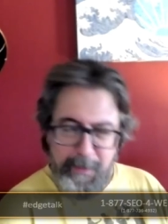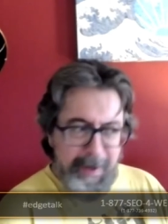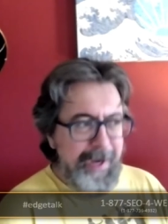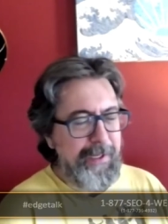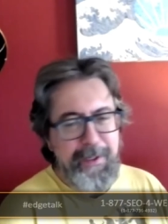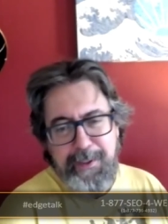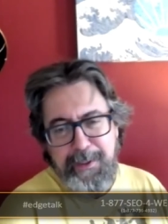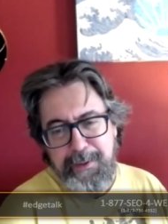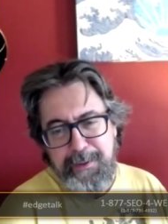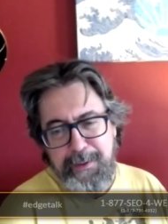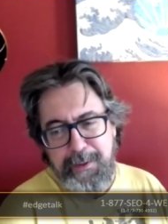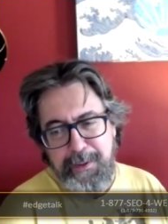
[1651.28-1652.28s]
Right.
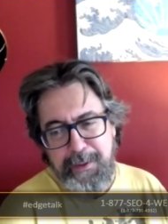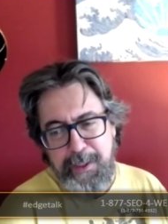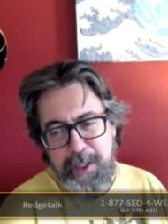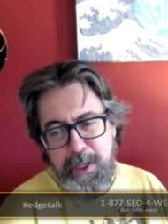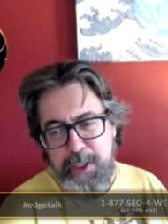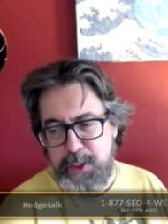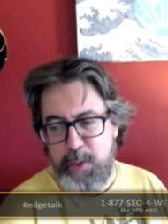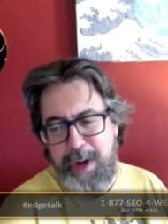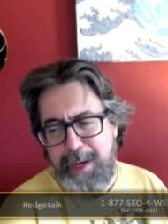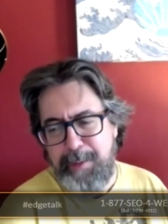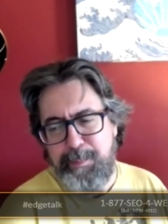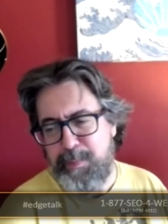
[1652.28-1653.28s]
So
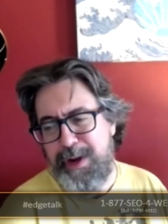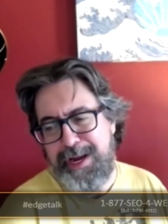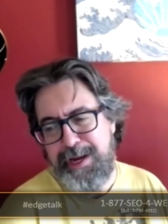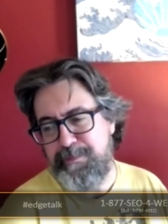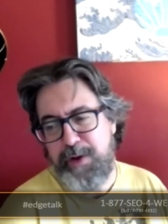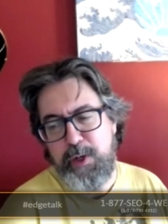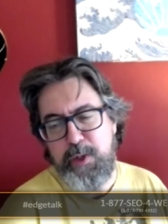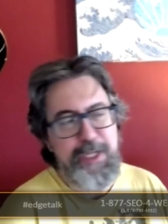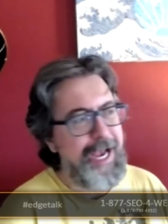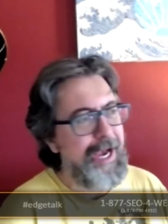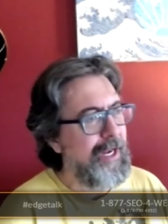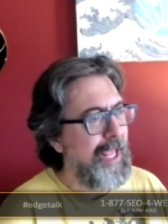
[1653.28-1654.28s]
Rank Brain
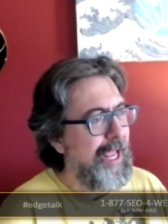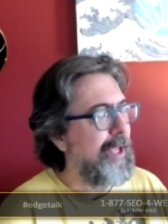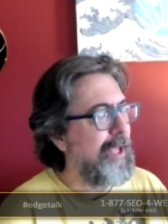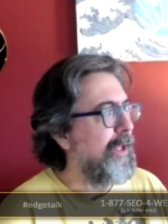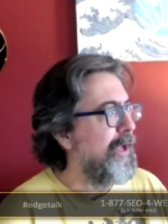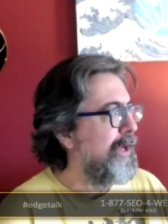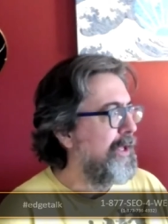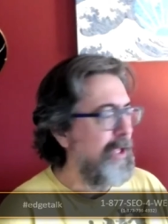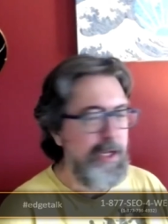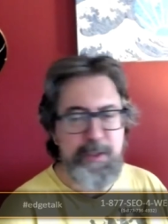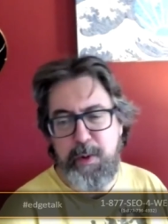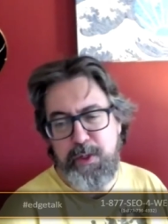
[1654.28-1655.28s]
figures out, hey,
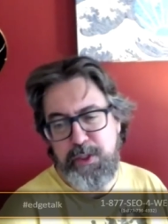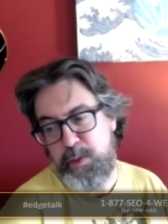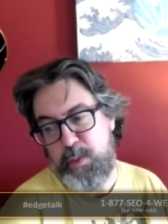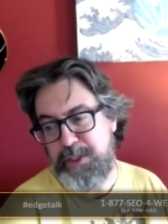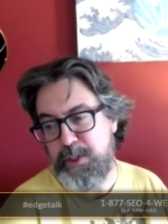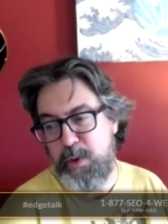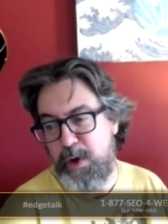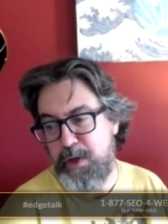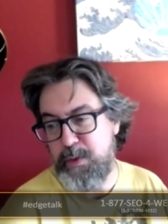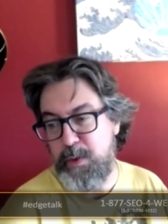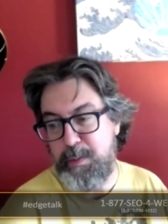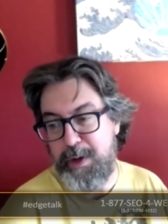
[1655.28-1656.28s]
this person wants
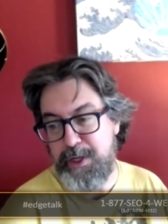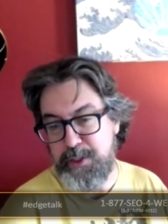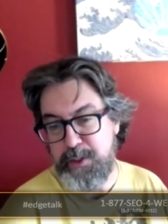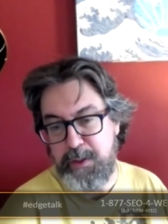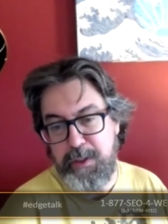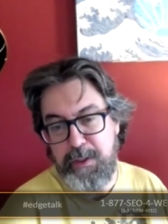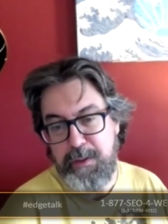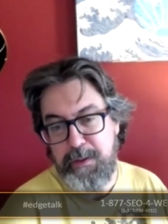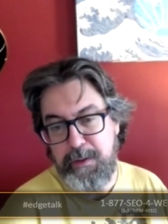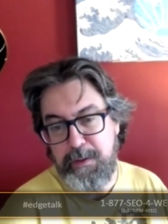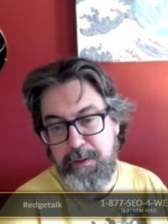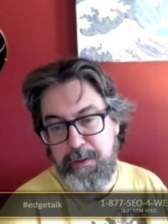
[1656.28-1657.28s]
crossword puzzle.
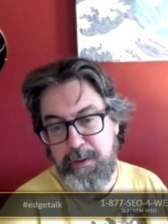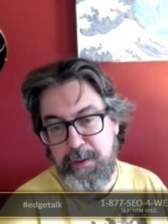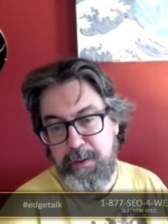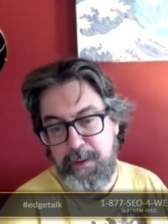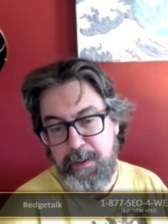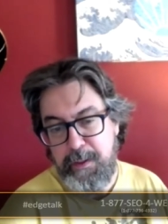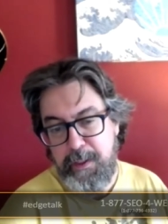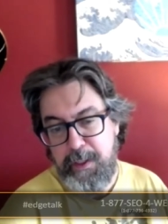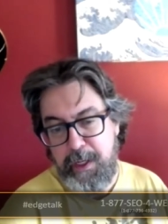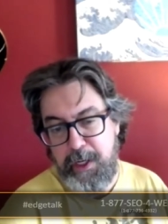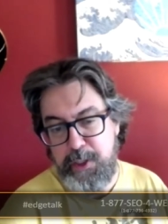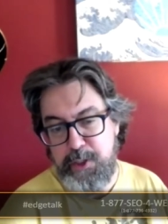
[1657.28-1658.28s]

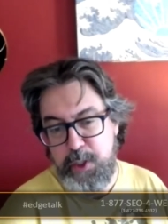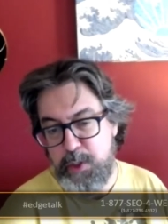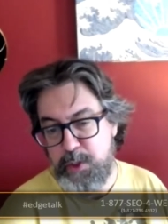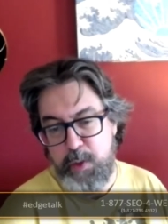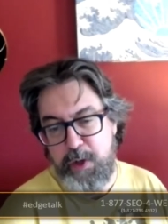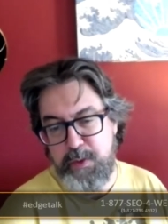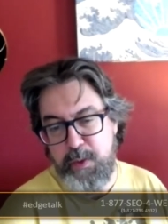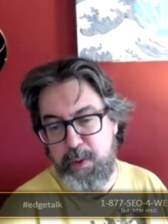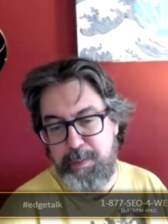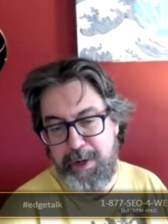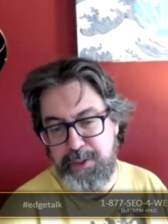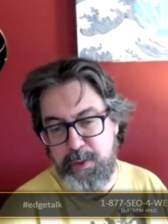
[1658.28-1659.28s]
And shows
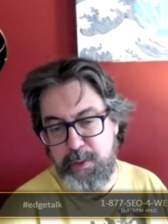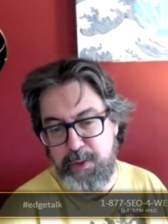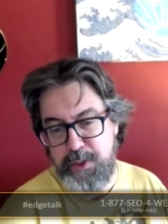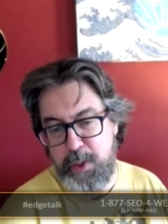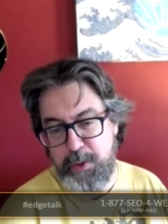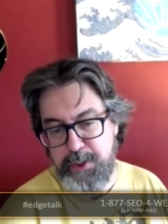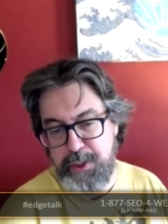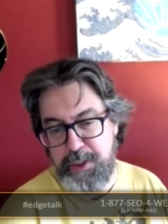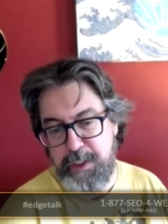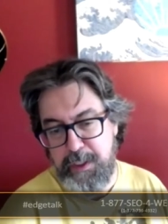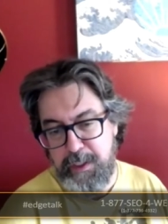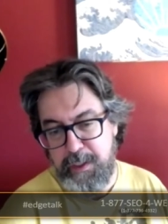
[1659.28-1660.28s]
crossword puzzle
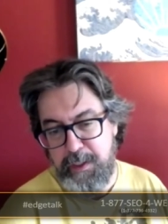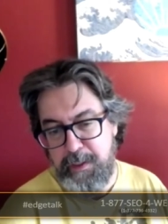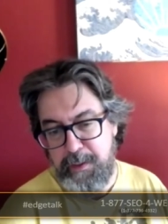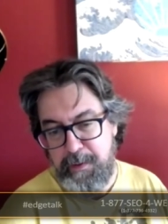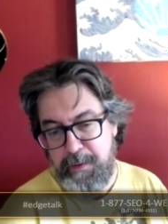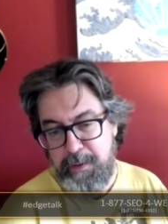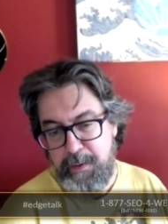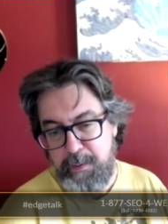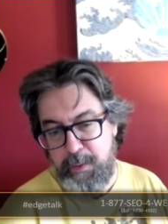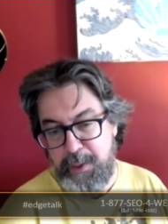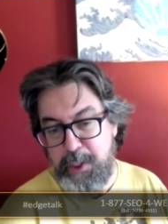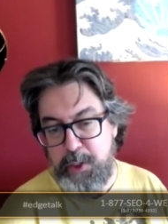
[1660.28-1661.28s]
results
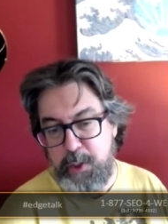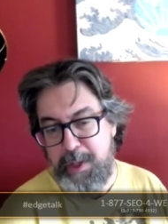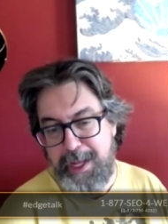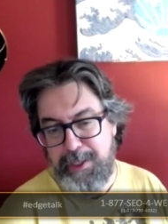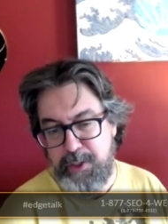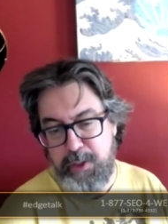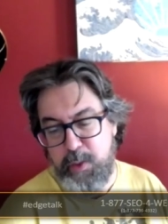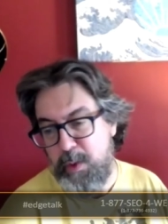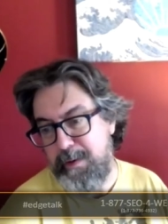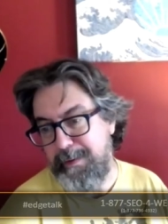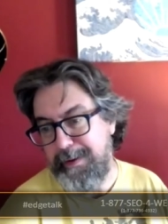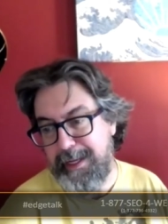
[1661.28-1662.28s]
when you do that
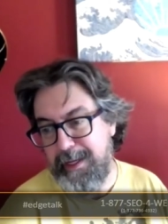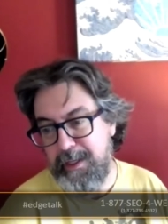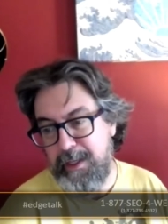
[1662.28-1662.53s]
query.